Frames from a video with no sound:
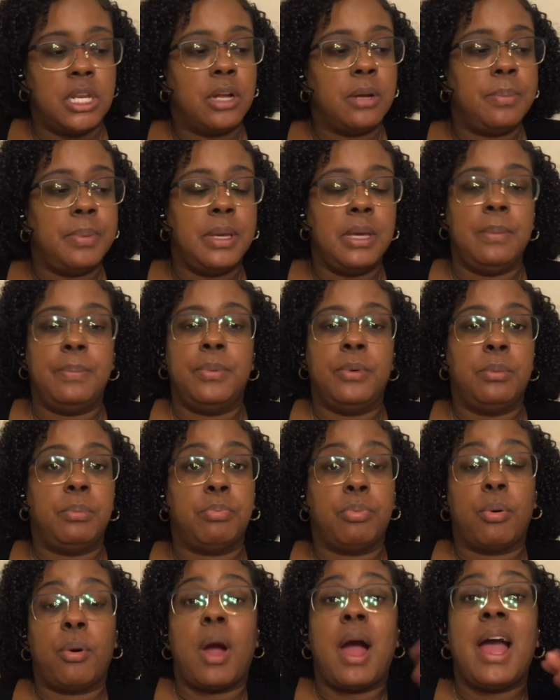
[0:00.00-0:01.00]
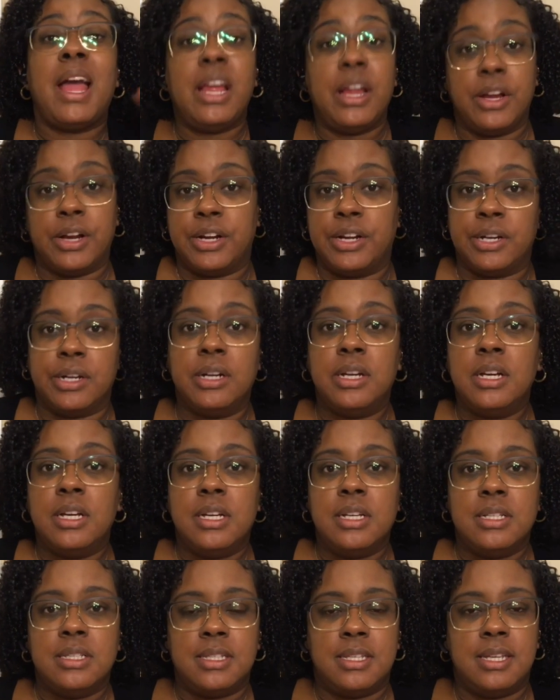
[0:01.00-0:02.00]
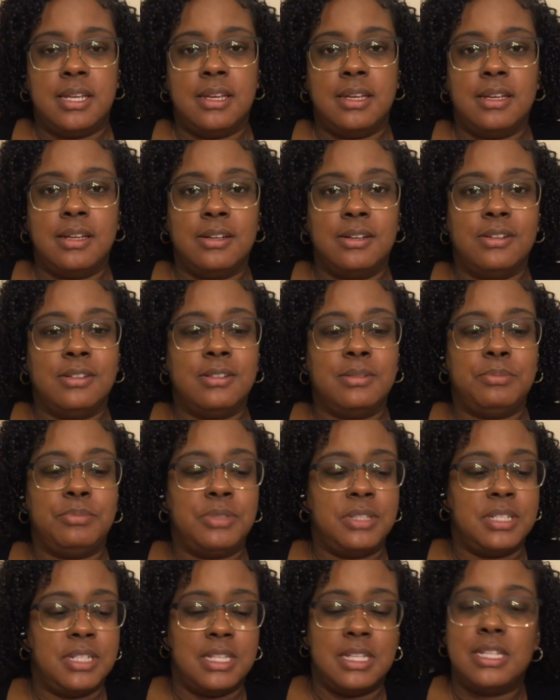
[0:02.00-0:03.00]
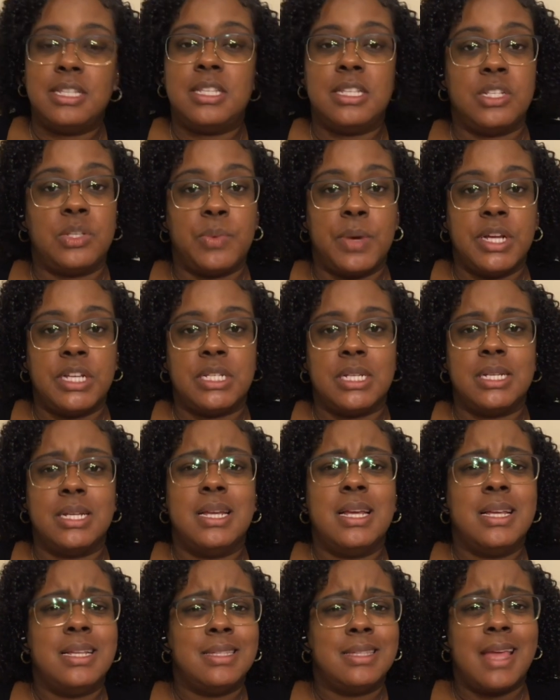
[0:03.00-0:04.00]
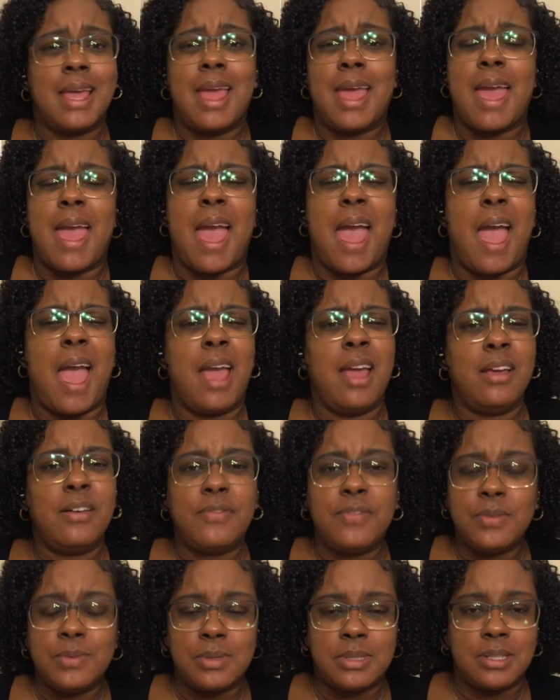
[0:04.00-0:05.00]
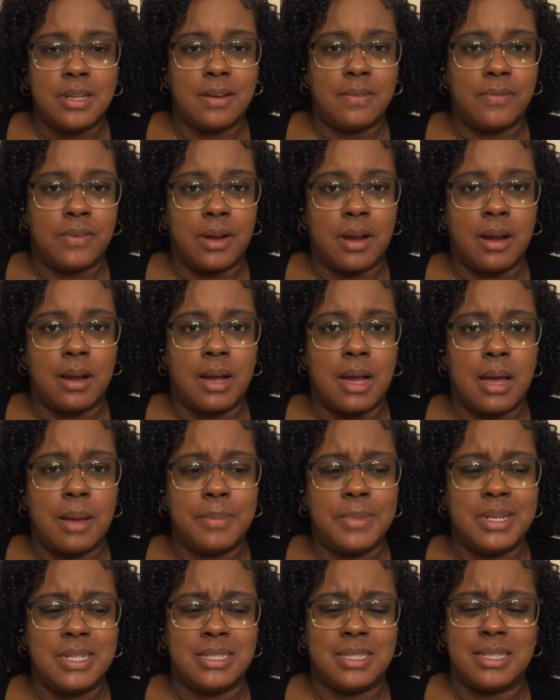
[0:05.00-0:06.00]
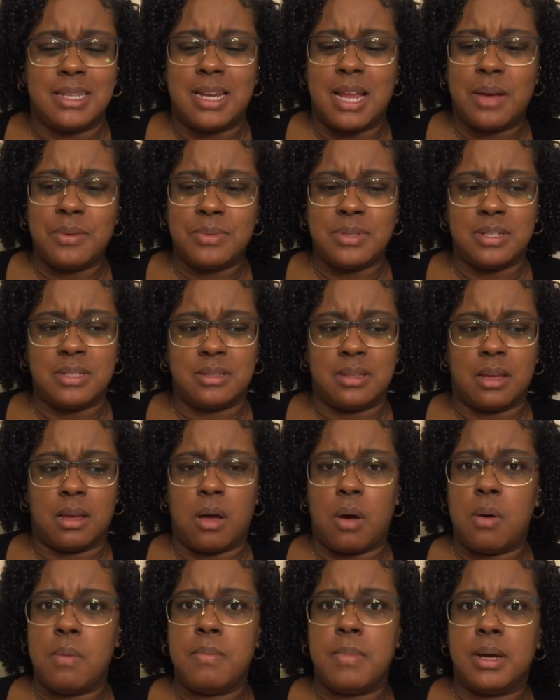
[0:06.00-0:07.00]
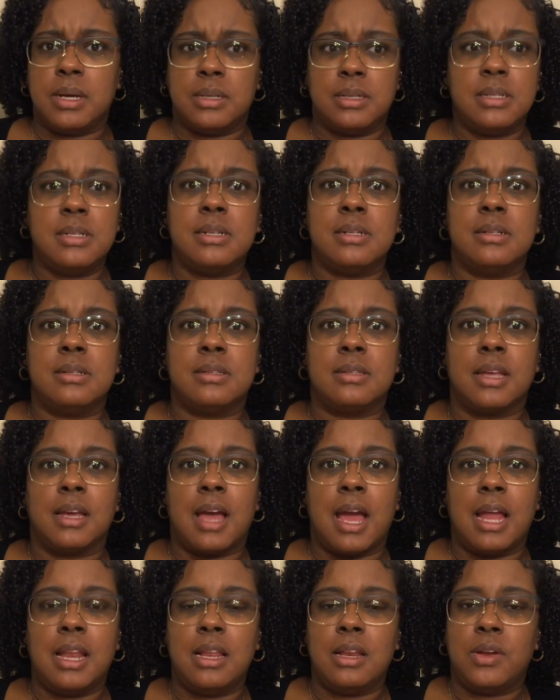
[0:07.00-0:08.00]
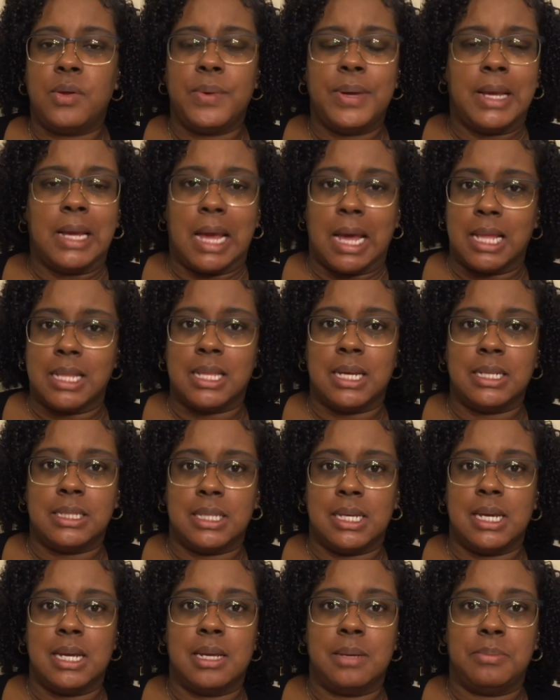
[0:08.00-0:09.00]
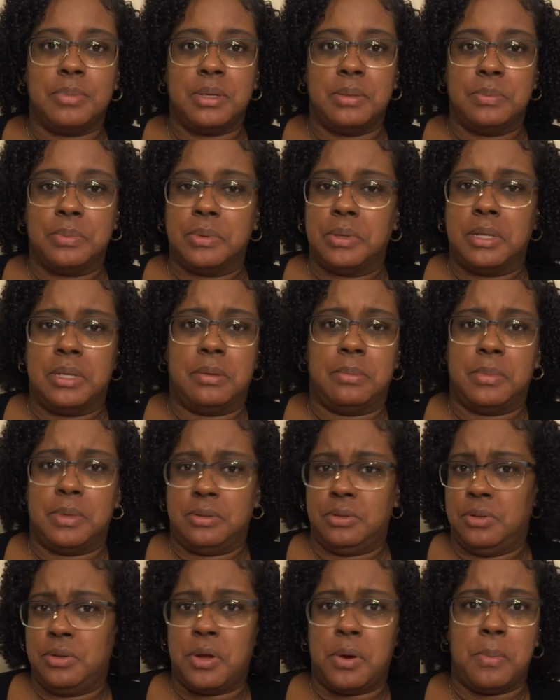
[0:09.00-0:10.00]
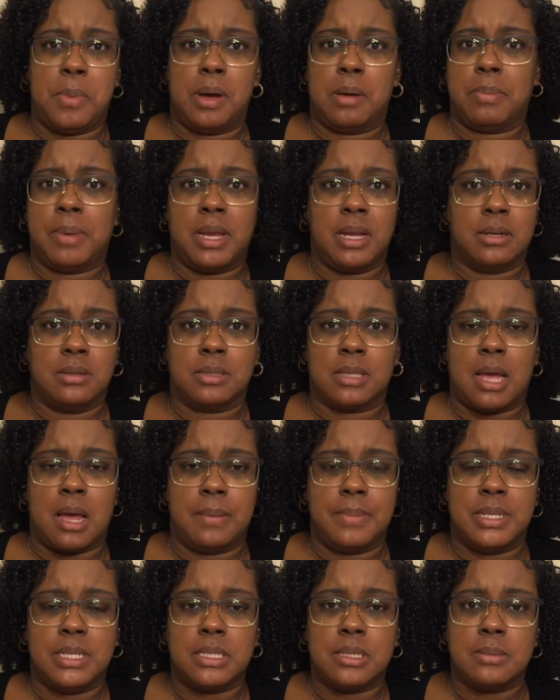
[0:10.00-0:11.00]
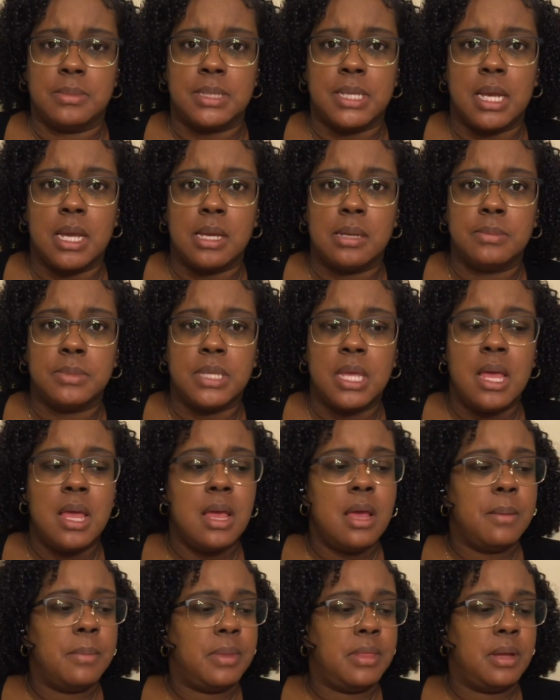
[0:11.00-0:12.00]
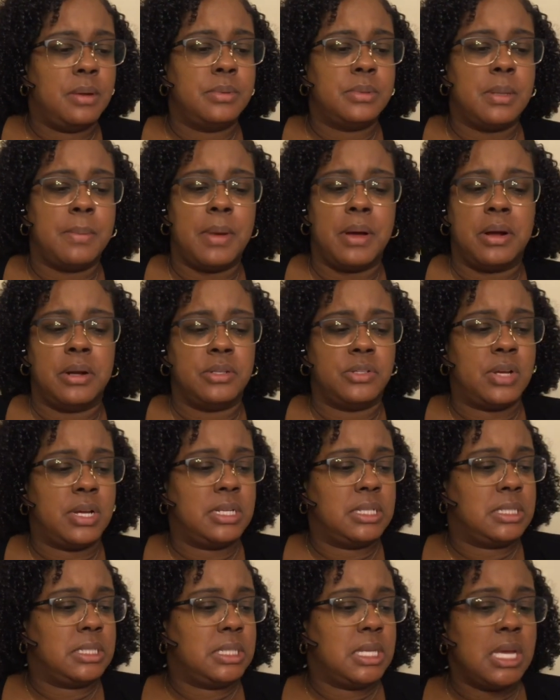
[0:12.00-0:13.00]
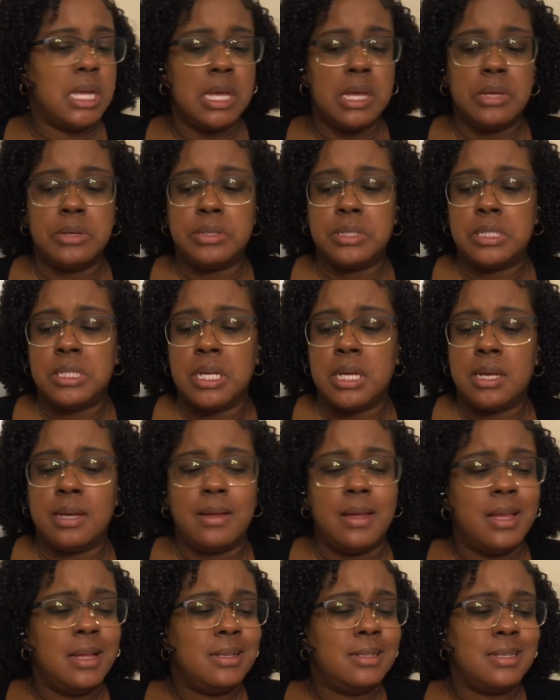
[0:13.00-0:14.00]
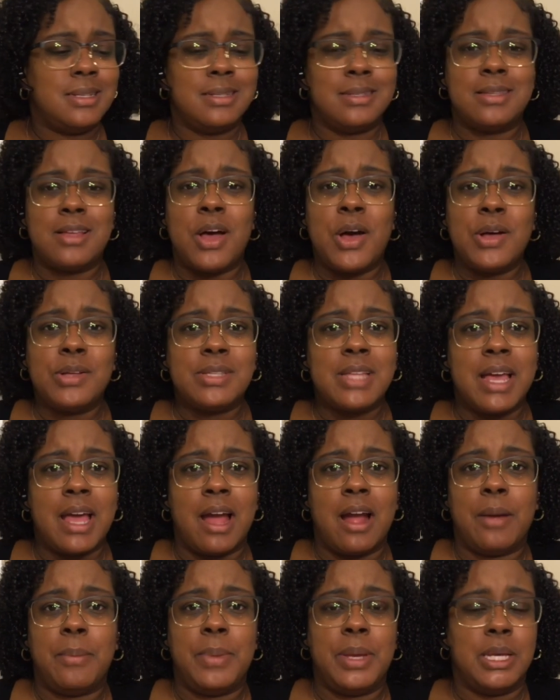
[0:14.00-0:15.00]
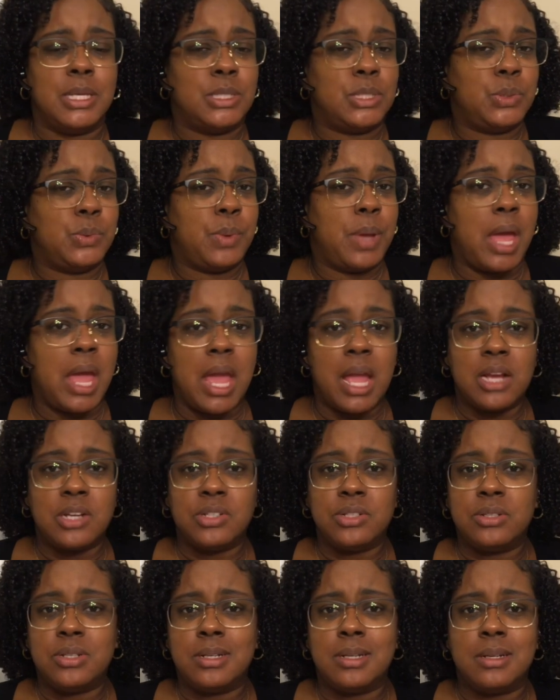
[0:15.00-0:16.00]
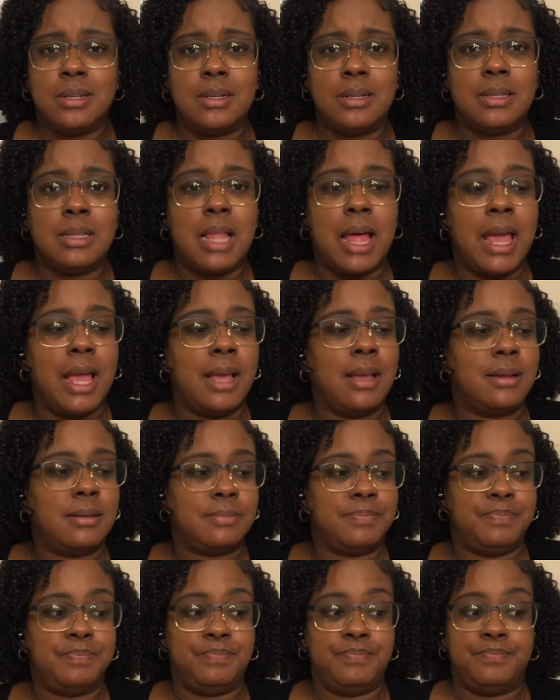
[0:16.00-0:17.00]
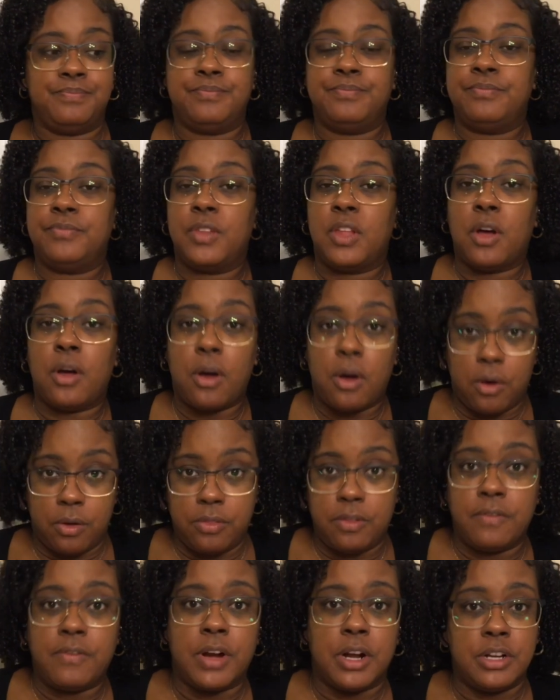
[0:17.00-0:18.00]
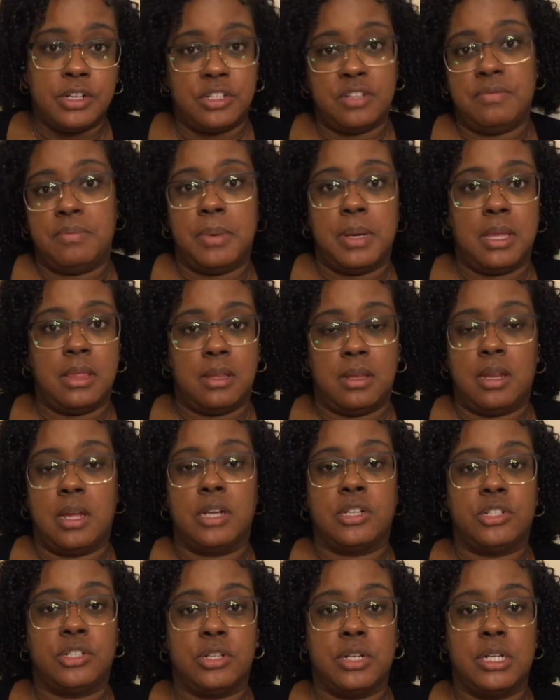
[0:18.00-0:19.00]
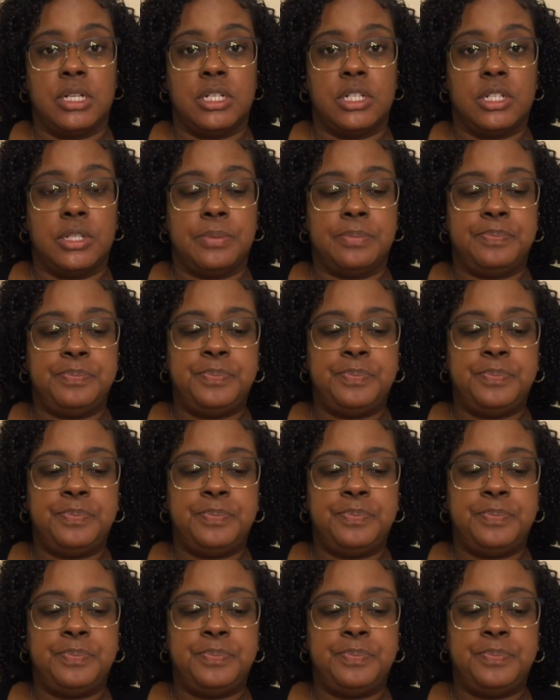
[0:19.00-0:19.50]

There are people prior to this situation saying hateful stuff in her comments, and I was just like, oh my goodness, like I didn't know it got like that in people in the mukbangers comments sometimes. But they were talking about her trying to sell stuff, just all the her being too extra, like on the verge of being the next Trish.